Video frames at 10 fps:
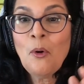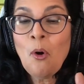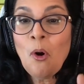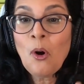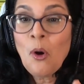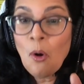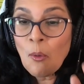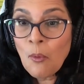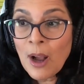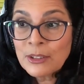
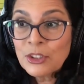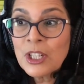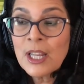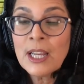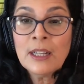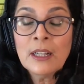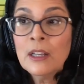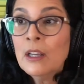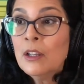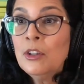or watching it
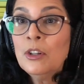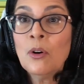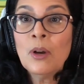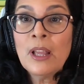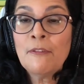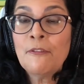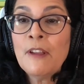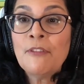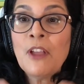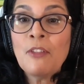you know, if
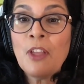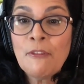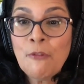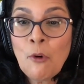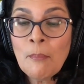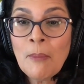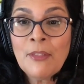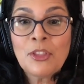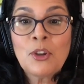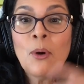they're there for a
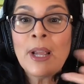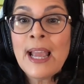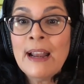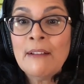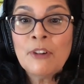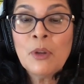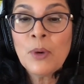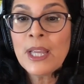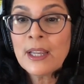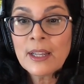month, going every
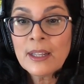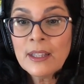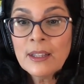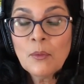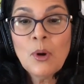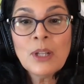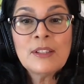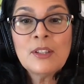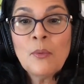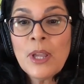week, wow,
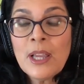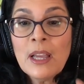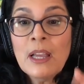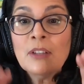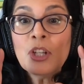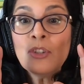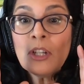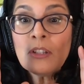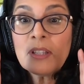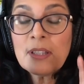once a week, to
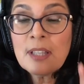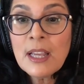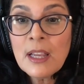just cool.